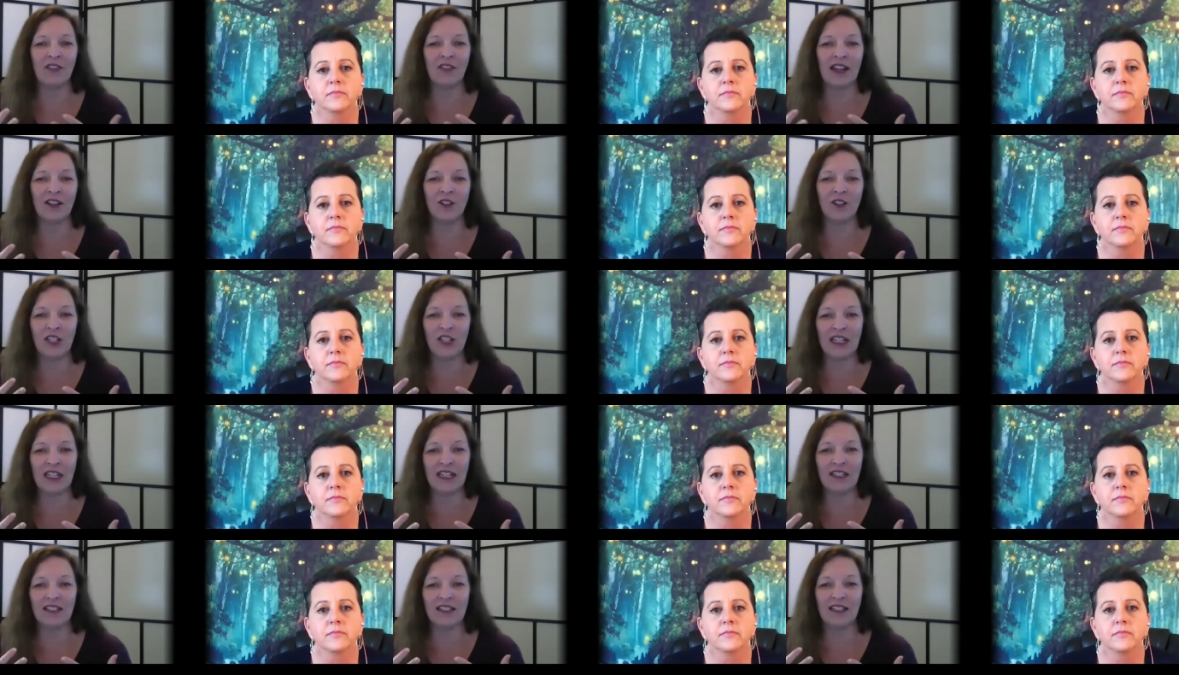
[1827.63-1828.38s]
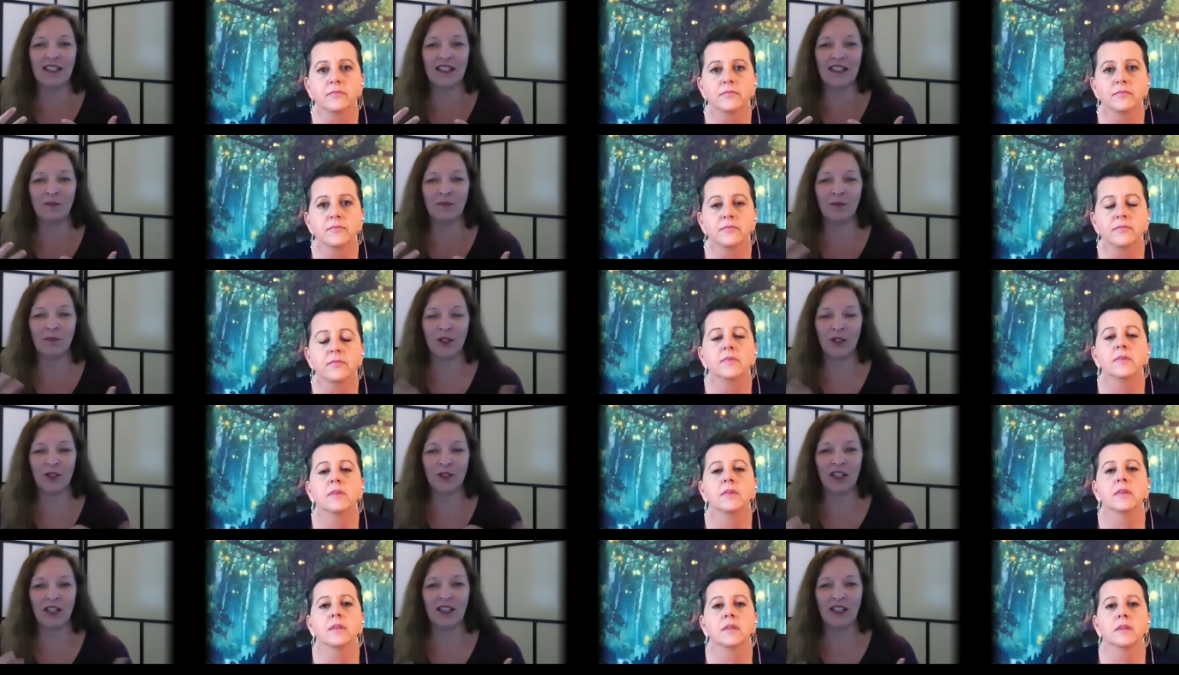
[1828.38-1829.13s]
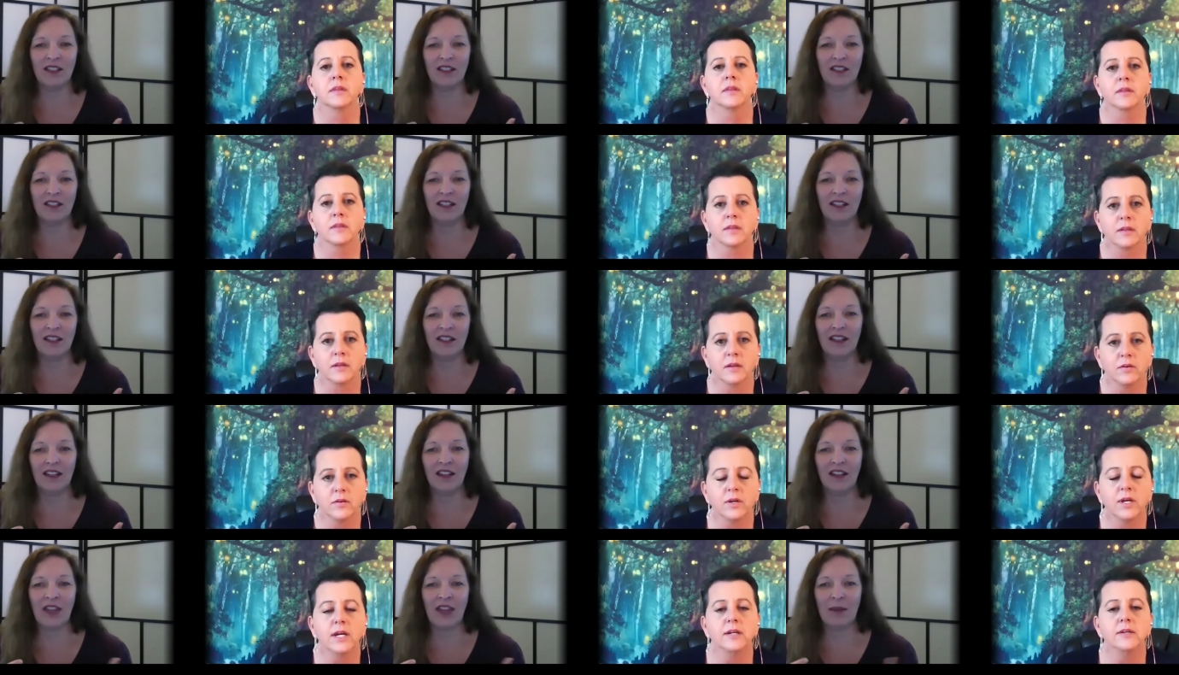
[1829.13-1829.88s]
Speaker 1: energies in person
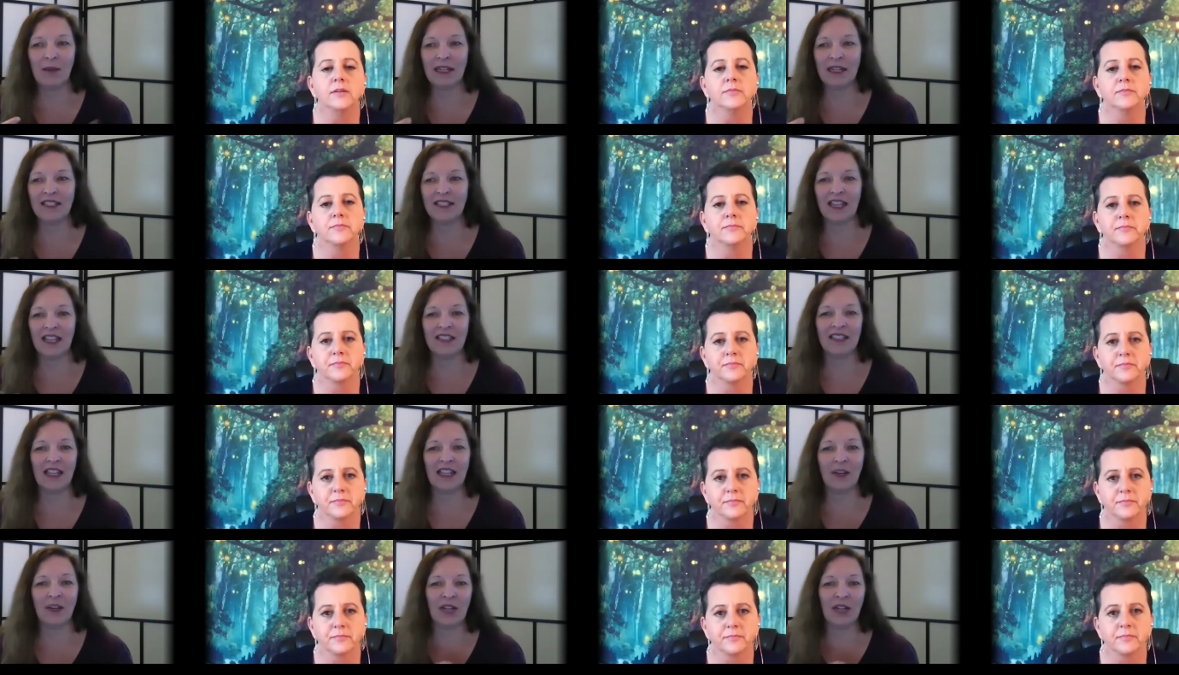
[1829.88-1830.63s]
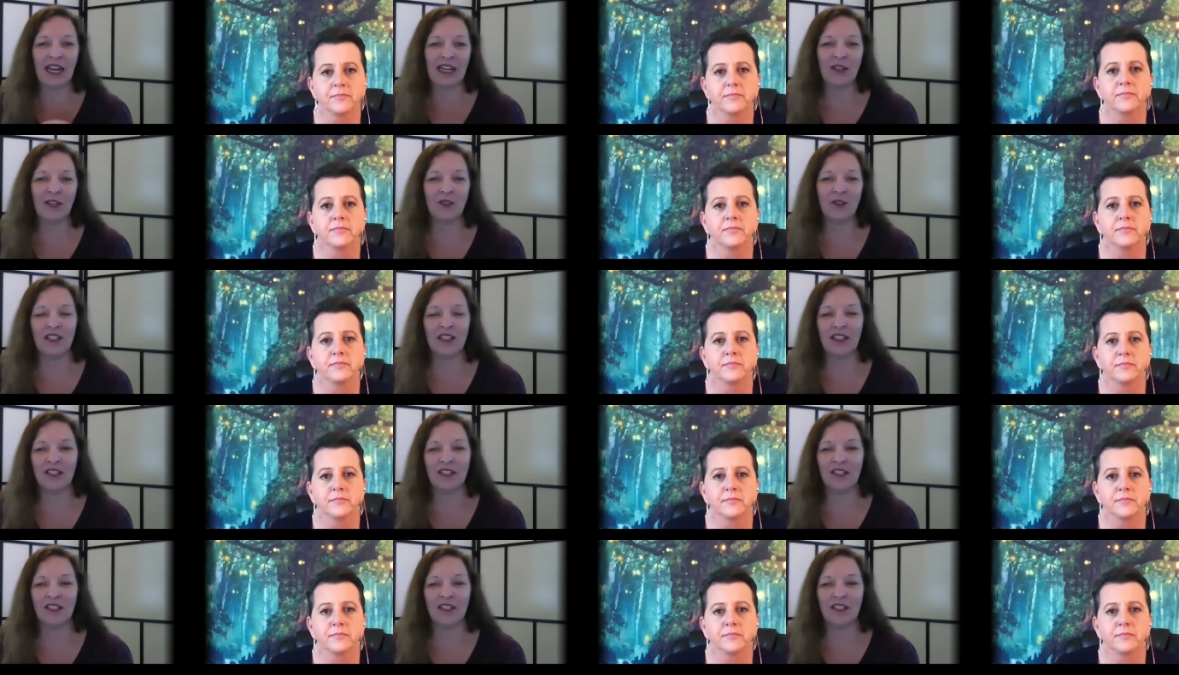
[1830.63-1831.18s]
if okay. that makes sense like when i used to